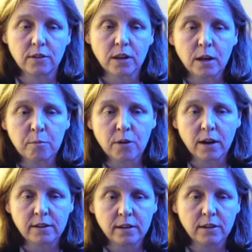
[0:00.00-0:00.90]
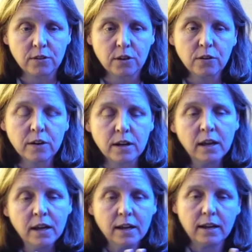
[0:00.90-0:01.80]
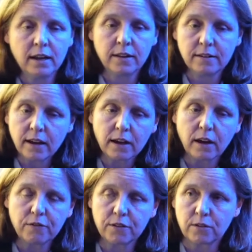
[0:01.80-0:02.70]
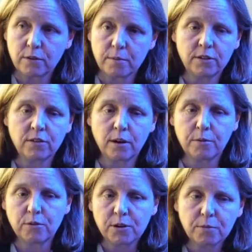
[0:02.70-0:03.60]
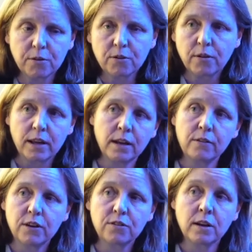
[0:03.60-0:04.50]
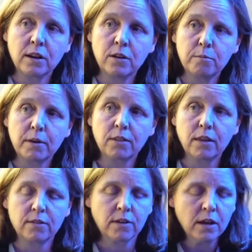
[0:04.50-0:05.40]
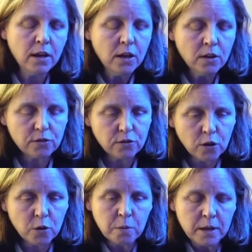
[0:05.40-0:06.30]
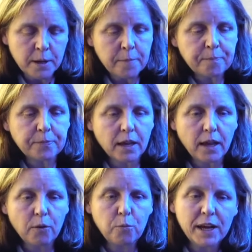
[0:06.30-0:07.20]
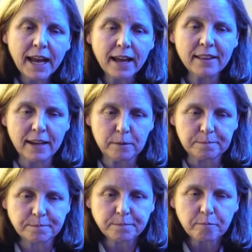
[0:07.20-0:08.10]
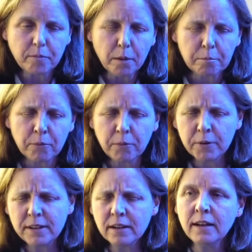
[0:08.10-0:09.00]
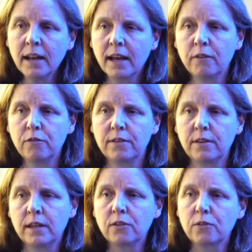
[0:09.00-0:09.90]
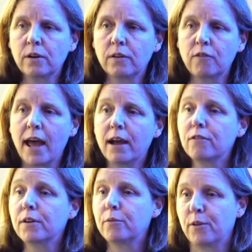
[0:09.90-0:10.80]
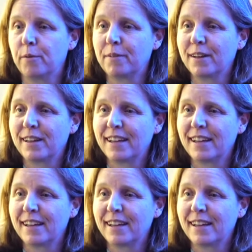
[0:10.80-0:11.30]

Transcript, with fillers: a lot more IT and security, and the tech officer. My job was much more sort of innovation and new methods. Okay. So we had that, but what we didn't have was in sort of every room